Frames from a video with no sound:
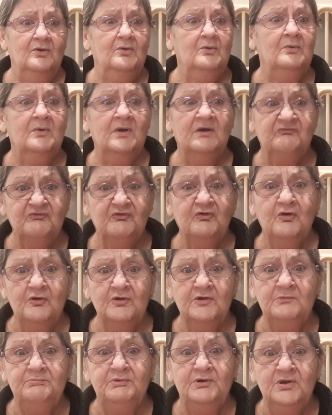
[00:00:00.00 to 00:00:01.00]
Who ever
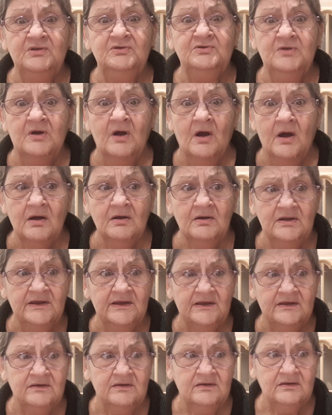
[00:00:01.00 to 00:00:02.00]
heard of putting
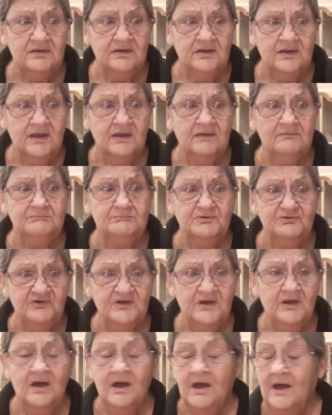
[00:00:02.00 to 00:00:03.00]
garlic in
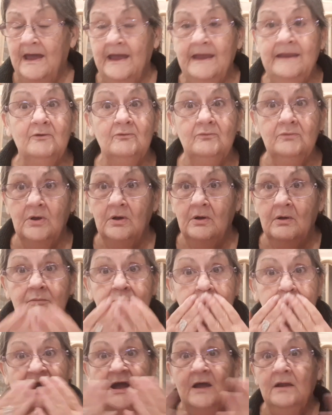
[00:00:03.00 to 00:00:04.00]
potato? I don't know.
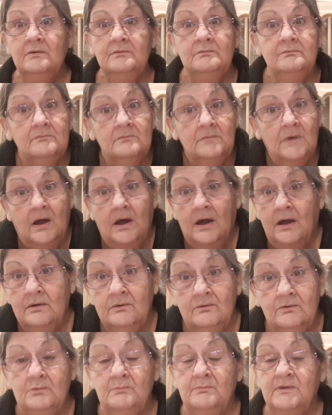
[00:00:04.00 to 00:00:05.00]
I don't, I
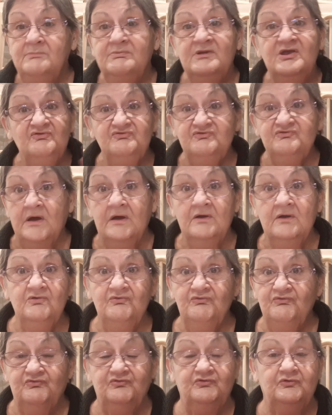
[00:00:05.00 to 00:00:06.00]
don't know. Maybe
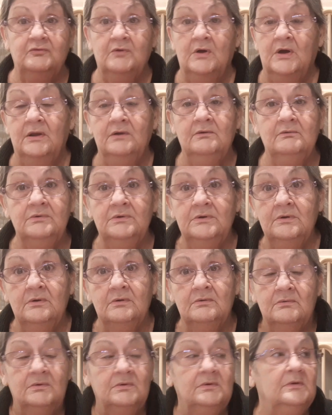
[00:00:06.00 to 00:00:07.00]
Italians do. I don't
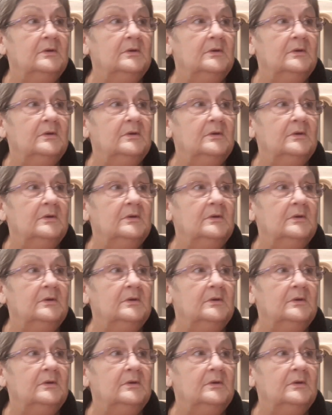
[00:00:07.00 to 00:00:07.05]
know.